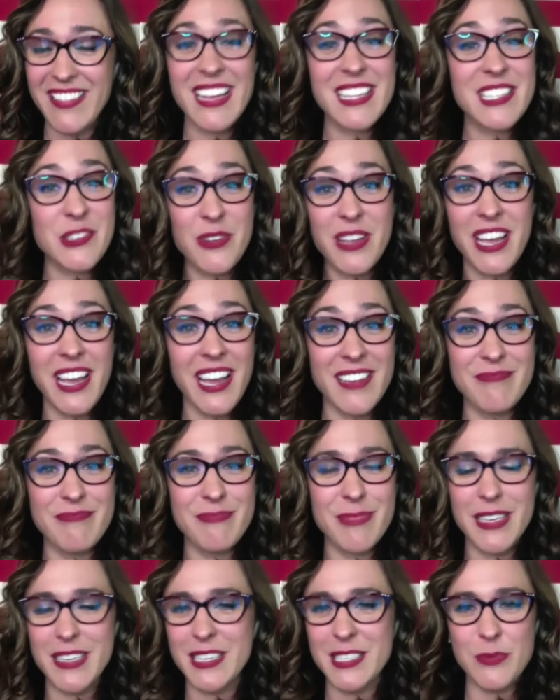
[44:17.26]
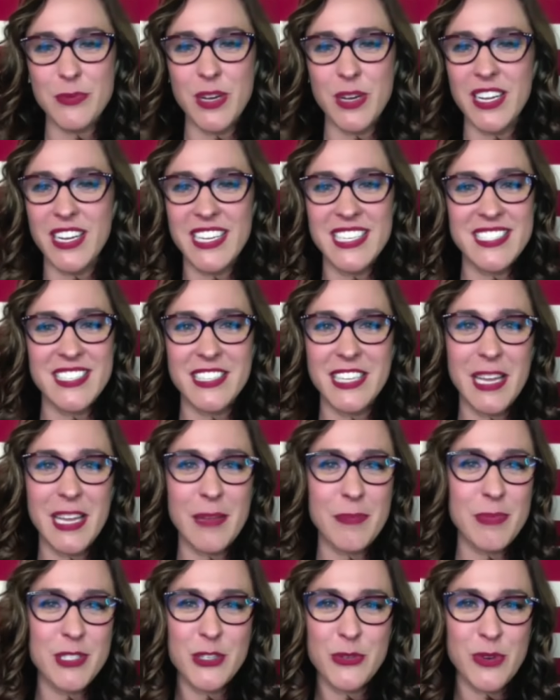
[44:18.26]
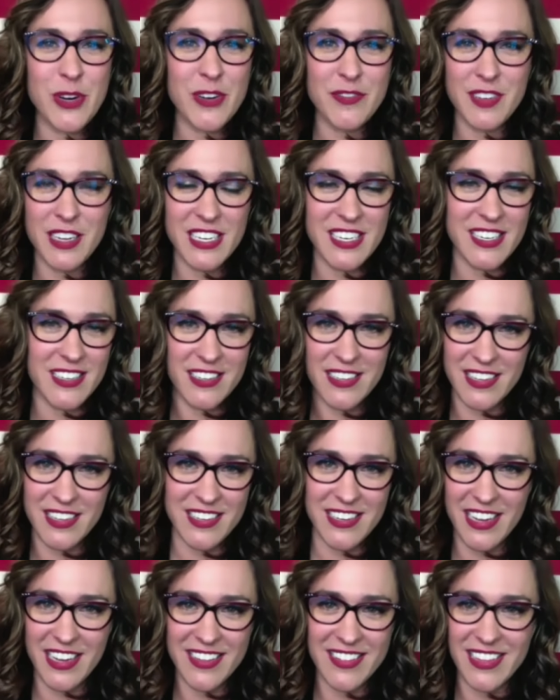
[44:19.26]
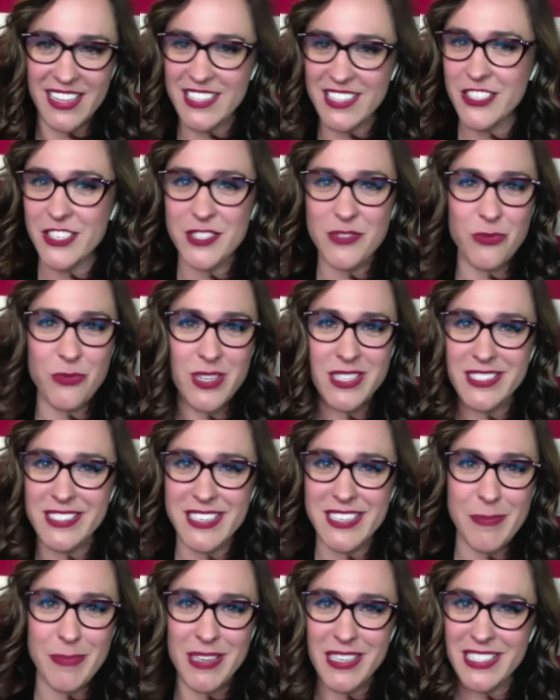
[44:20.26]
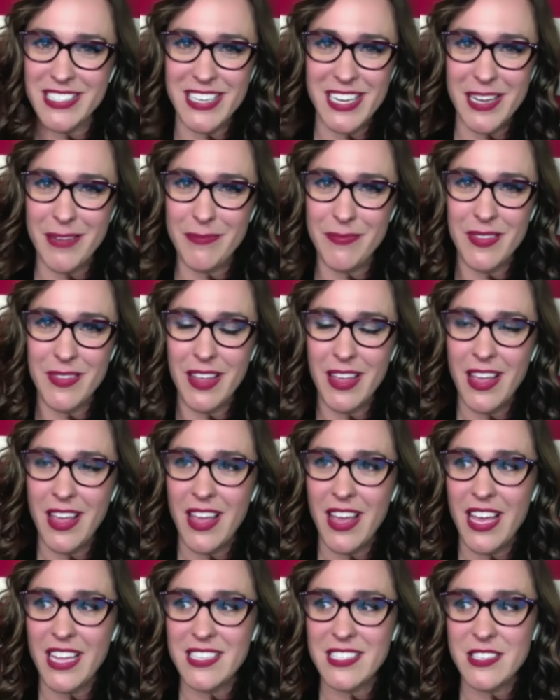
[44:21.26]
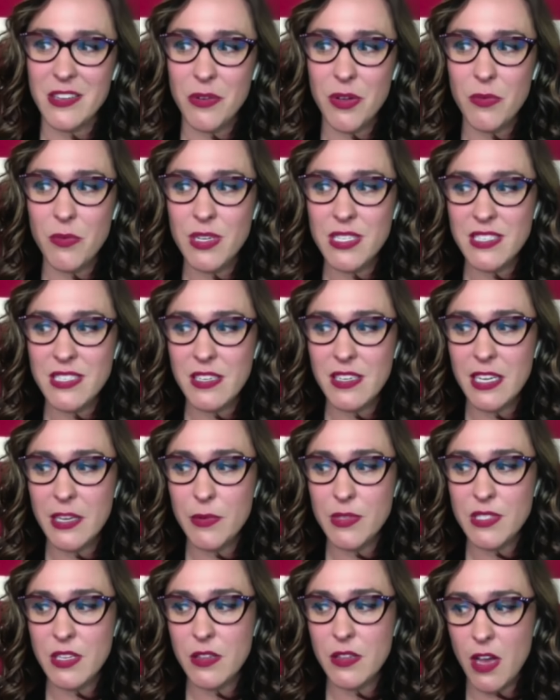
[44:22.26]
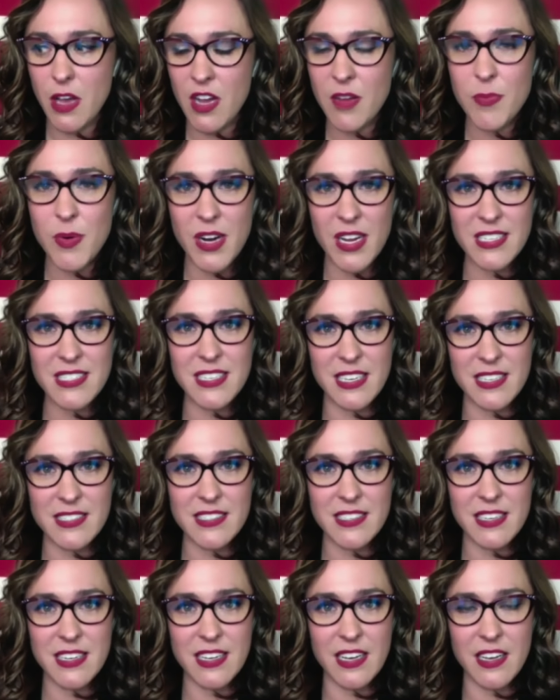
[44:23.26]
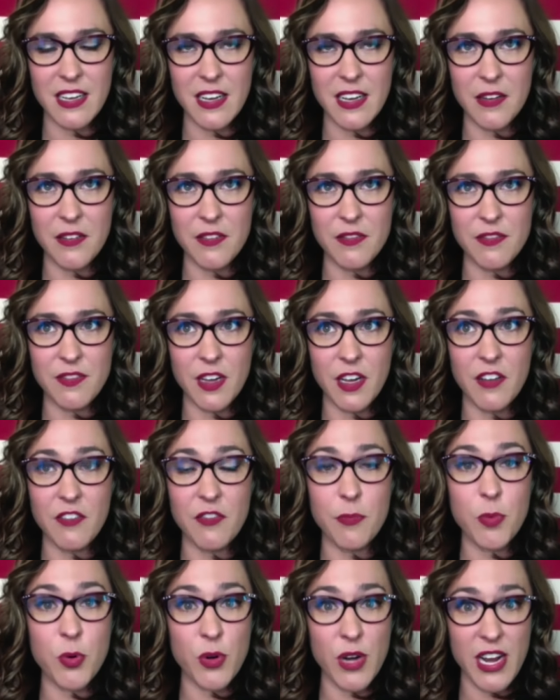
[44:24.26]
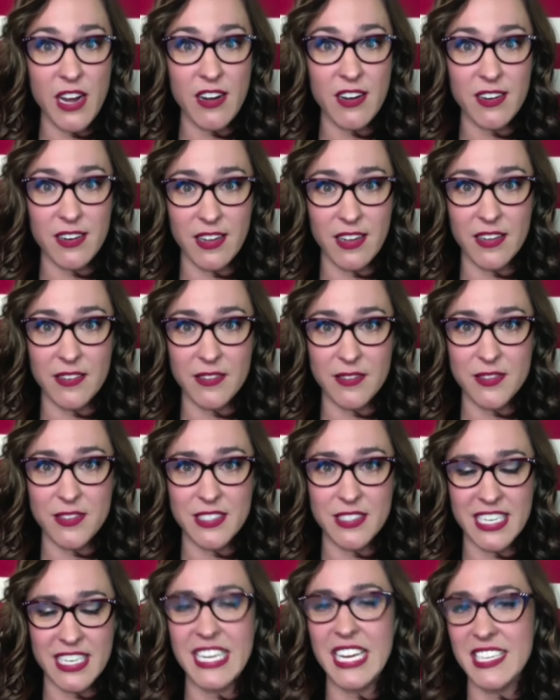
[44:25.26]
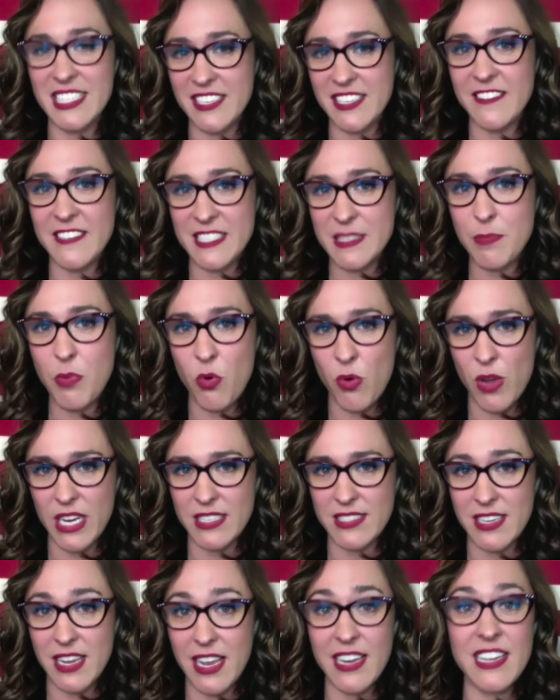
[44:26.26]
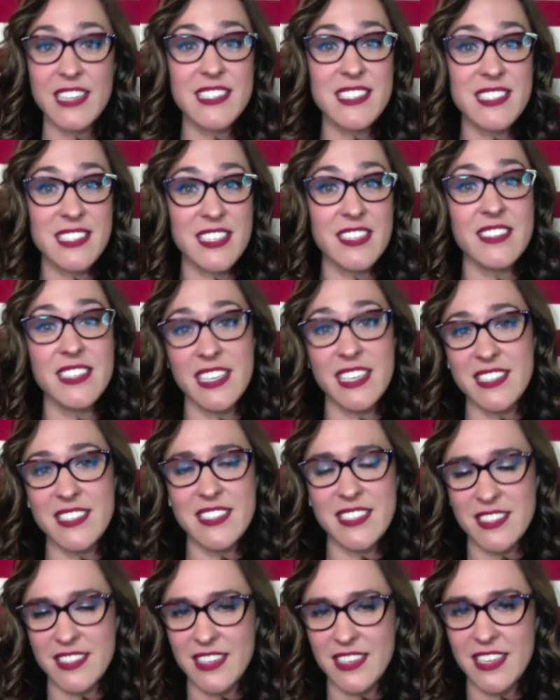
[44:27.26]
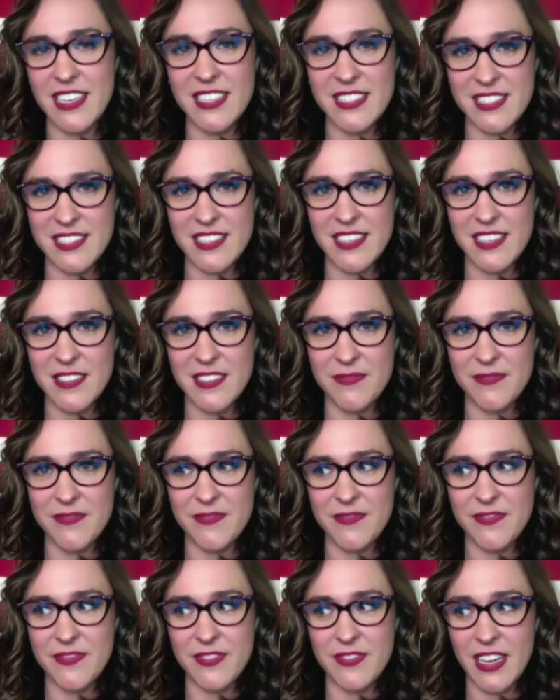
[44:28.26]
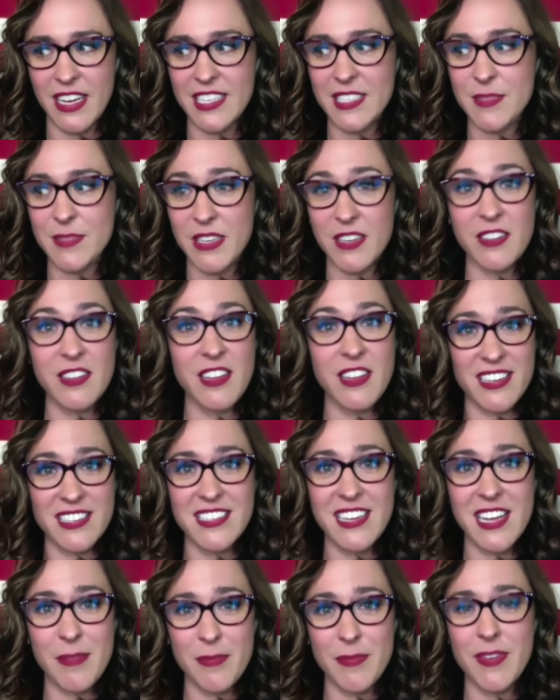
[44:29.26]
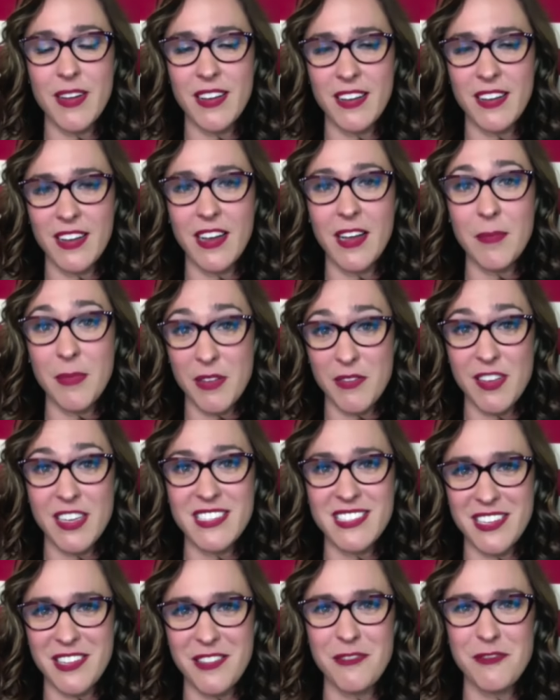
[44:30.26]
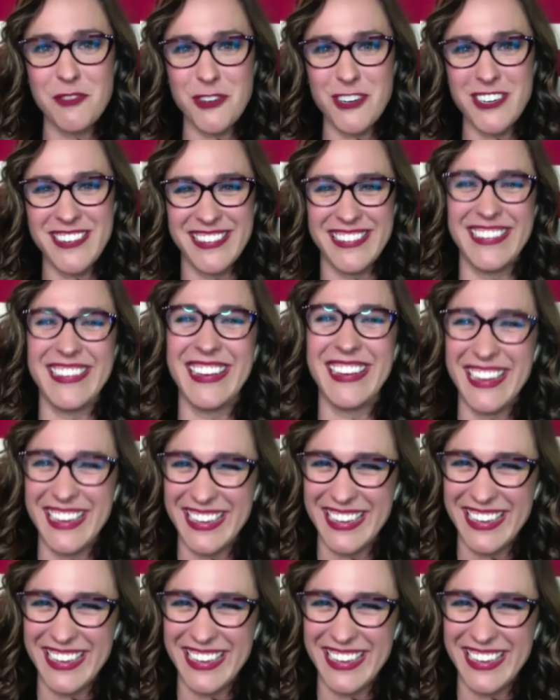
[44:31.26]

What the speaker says: And that's okay, because he's a lamp unto our feet, and that's just one step at a time. And so it was a long process of prayer to get to this point, and it still is. I spend a lot of time on my face on the floor.